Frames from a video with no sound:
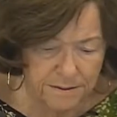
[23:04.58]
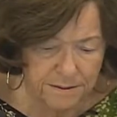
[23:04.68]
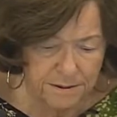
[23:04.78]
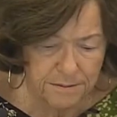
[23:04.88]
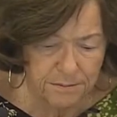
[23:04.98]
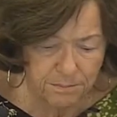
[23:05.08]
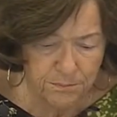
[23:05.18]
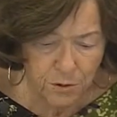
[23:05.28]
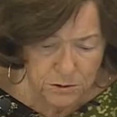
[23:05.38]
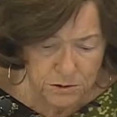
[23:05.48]
the
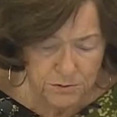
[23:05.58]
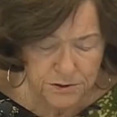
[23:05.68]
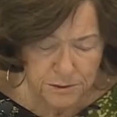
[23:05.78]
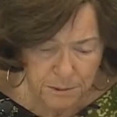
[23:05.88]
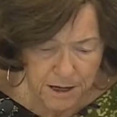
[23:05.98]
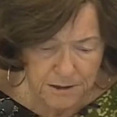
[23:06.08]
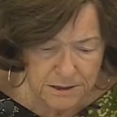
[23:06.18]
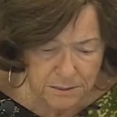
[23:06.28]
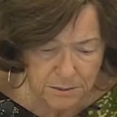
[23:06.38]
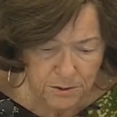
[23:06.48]
most
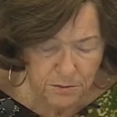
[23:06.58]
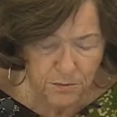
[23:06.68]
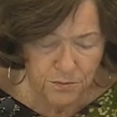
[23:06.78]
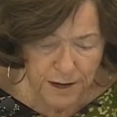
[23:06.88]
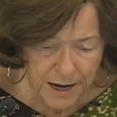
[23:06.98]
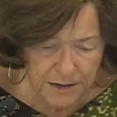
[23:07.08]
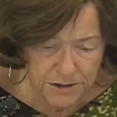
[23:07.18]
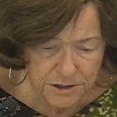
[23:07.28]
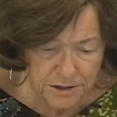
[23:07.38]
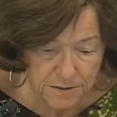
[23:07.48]
responsible
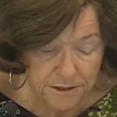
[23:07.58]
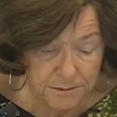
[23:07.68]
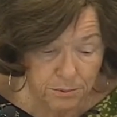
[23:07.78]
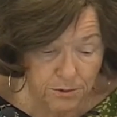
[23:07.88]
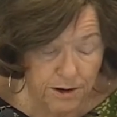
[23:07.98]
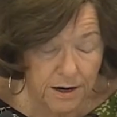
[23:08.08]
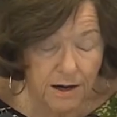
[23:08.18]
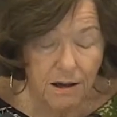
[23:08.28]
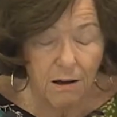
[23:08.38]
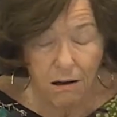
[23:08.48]
reaction at this point.
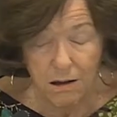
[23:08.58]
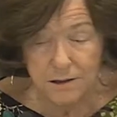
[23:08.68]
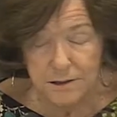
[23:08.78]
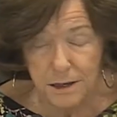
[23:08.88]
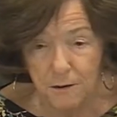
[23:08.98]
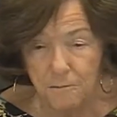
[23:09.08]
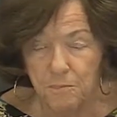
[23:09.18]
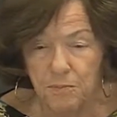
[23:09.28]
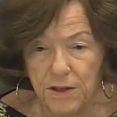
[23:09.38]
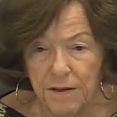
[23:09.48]
Also,
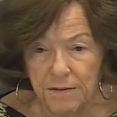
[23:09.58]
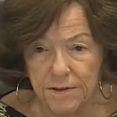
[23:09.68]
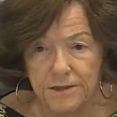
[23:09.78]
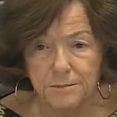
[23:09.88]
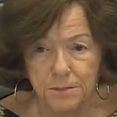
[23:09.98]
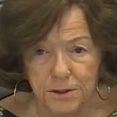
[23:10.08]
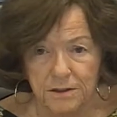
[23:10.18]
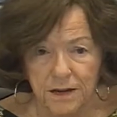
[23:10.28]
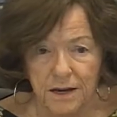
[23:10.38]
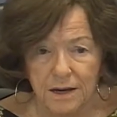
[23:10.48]
this
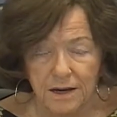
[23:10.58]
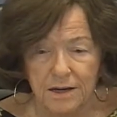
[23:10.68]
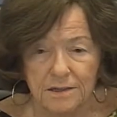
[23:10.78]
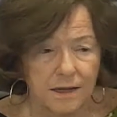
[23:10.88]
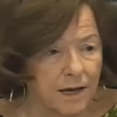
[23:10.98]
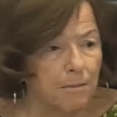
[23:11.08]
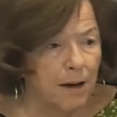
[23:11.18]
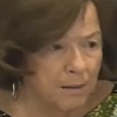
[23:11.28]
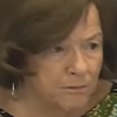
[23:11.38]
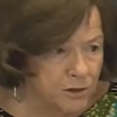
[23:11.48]
building is like a
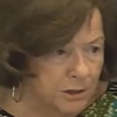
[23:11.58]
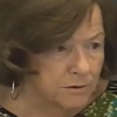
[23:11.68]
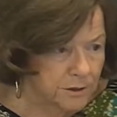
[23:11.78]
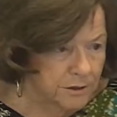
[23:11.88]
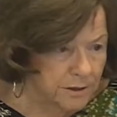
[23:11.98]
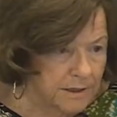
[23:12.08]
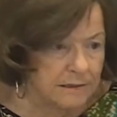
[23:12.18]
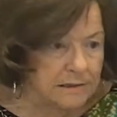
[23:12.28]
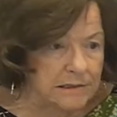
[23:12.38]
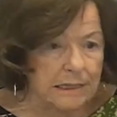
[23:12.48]
bomb shelter.
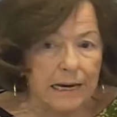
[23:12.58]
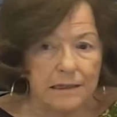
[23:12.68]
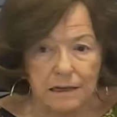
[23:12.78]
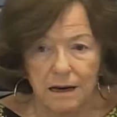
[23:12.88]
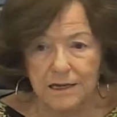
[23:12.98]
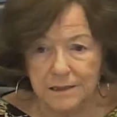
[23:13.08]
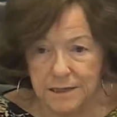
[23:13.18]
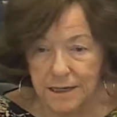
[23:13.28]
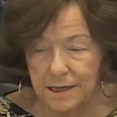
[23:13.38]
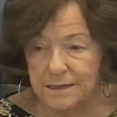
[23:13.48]
It's not
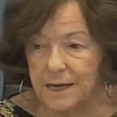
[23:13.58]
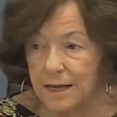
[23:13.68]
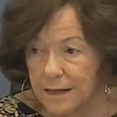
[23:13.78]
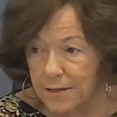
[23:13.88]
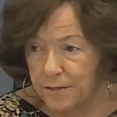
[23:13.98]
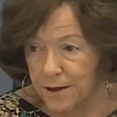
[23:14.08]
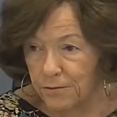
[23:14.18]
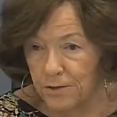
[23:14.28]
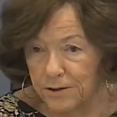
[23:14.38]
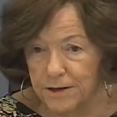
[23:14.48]
costing us
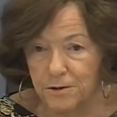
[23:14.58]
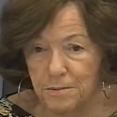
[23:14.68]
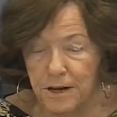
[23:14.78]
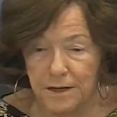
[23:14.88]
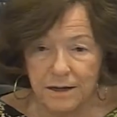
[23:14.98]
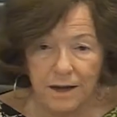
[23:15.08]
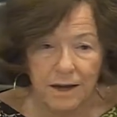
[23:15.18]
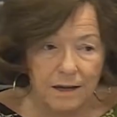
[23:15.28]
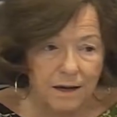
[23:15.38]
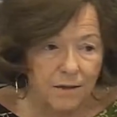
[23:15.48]
anything really to
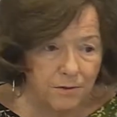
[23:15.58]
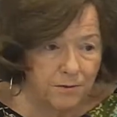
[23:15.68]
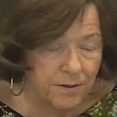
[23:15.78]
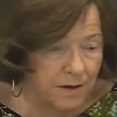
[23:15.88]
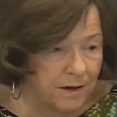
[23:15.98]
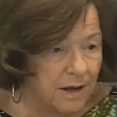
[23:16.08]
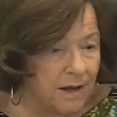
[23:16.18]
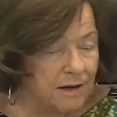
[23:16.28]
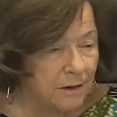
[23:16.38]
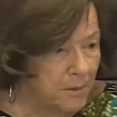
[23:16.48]
maintain other than
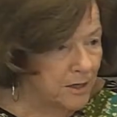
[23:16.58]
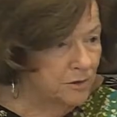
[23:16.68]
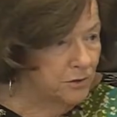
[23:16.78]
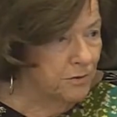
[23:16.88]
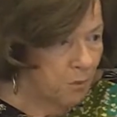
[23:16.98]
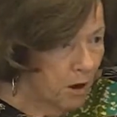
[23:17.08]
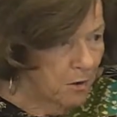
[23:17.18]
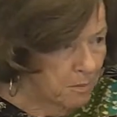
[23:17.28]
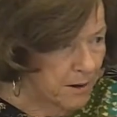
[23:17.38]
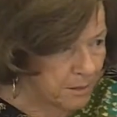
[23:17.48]
to make sure the
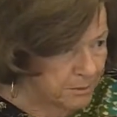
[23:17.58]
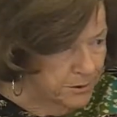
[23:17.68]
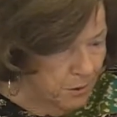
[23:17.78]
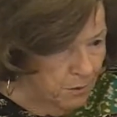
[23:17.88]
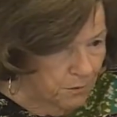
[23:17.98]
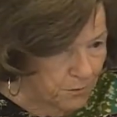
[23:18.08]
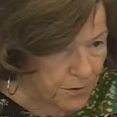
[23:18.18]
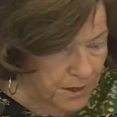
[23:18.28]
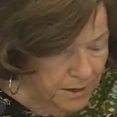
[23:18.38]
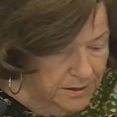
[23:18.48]
water pipes don't
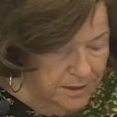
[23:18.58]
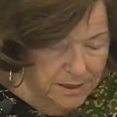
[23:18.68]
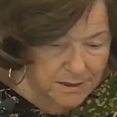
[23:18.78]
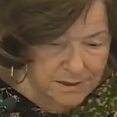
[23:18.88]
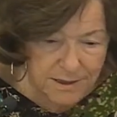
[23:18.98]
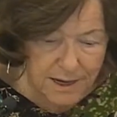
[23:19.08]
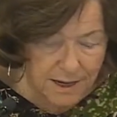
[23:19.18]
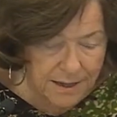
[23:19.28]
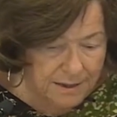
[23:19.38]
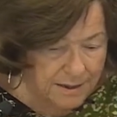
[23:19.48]
freeze. It's not,